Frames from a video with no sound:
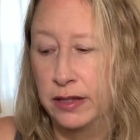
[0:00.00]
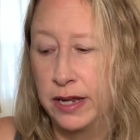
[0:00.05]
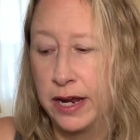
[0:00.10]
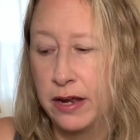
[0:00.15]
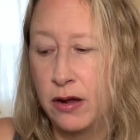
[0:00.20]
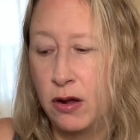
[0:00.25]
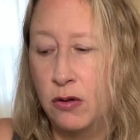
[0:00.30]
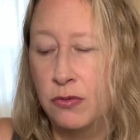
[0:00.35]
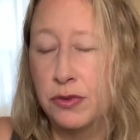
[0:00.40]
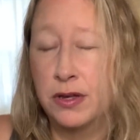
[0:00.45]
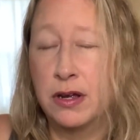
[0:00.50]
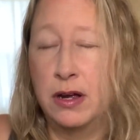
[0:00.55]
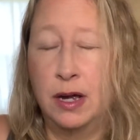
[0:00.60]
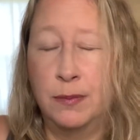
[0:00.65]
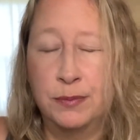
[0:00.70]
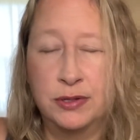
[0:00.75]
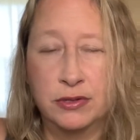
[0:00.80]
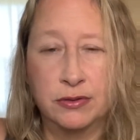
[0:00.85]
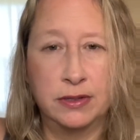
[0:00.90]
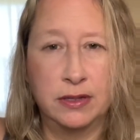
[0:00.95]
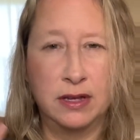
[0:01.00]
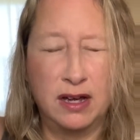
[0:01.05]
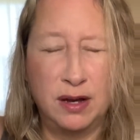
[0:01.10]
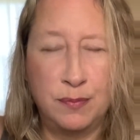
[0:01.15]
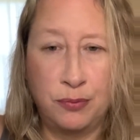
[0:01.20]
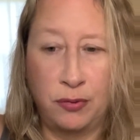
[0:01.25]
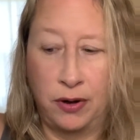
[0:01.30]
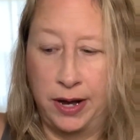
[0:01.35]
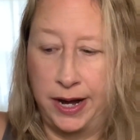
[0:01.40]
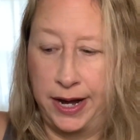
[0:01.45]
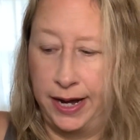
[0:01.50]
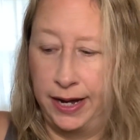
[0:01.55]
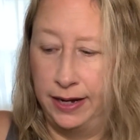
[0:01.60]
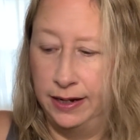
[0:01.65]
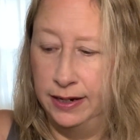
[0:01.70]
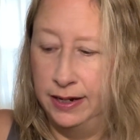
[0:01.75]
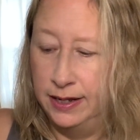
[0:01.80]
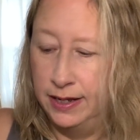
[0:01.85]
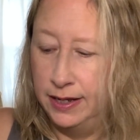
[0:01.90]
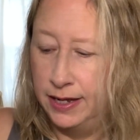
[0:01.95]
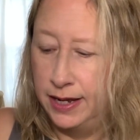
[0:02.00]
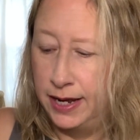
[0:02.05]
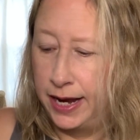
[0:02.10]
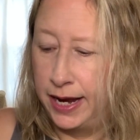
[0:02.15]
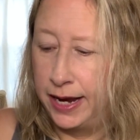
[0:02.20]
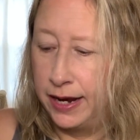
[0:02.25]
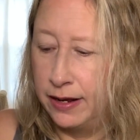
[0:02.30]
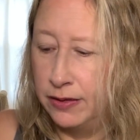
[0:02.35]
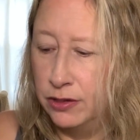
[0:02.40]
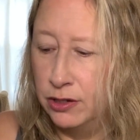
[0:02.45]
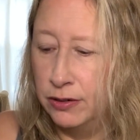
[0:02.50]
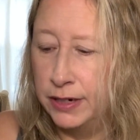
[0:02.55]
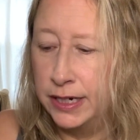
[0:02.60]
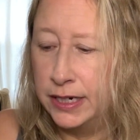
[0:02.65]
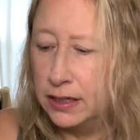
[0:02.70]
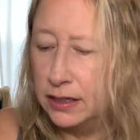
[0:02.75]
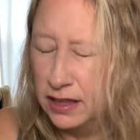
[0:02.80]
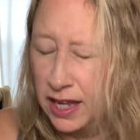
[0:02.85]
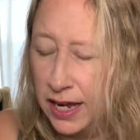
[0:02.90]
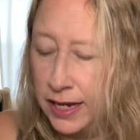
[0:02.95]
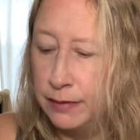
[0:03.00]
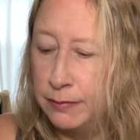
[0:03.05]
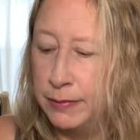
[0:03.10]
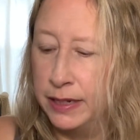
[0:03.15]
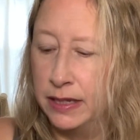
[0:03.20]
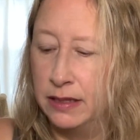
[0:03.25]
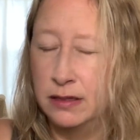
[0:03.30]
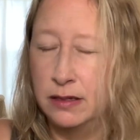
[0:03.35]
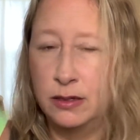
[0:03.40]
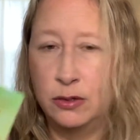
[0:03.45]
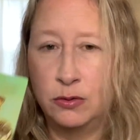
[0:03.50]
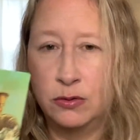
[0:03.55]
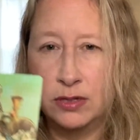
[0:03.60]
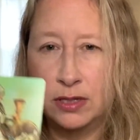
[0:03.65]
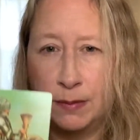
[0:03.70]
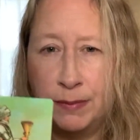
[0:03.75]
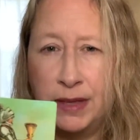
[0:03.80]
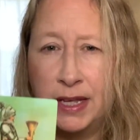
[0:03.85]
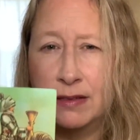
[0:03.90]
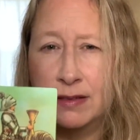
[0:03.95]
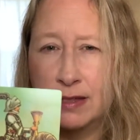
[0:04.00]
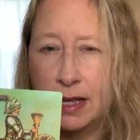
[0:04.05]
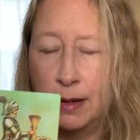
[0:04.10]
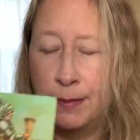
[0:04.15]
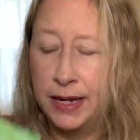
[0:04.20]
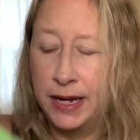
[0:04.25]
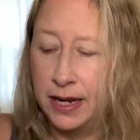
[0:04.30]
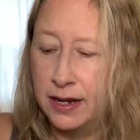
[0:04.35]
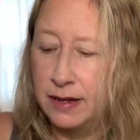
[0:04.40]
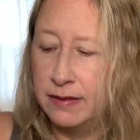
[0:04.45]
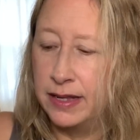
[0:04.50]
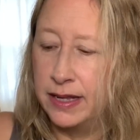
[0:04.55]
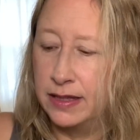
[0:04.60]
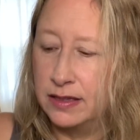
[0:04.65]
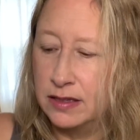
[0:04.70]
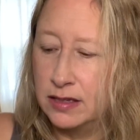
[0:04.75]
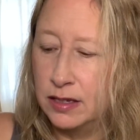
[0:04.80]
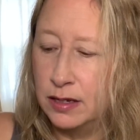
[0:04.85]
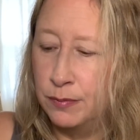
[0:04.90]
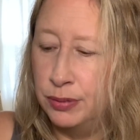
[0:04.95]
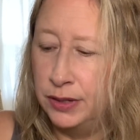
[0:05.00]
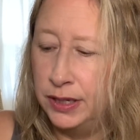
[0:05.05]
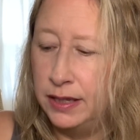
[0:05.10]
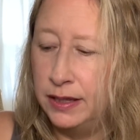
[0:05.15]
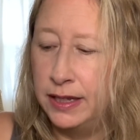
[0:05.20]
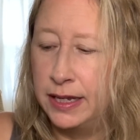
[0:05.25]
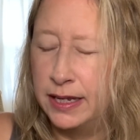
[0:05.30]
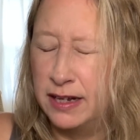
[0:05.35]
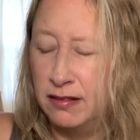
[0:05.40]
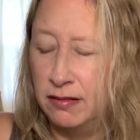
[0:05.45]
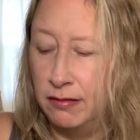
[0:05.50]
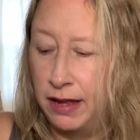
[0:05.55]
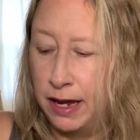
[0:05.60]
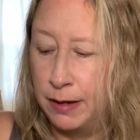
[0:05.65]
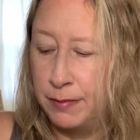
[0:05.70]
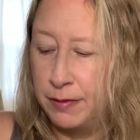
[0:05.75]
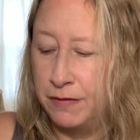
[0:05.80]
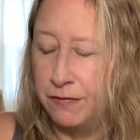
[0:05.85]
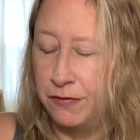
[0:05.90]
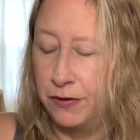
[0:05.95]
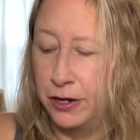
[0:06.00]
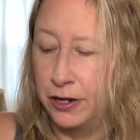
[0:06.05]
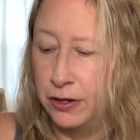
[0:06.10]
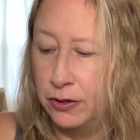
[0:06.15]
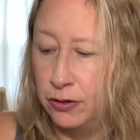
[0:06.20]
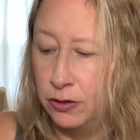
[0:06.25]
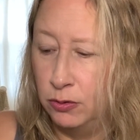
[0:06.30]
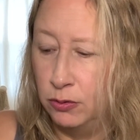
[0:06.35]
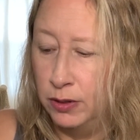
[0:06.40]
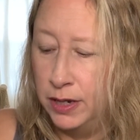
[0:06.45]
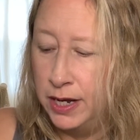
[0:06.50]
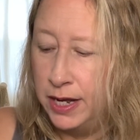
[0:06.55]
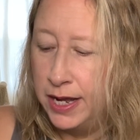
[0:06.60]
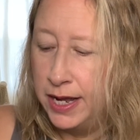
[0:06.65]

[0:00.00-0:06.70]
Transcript: Like all the cups are in the upright and they're in alignment. So something's coming in that's completely in alignment for you.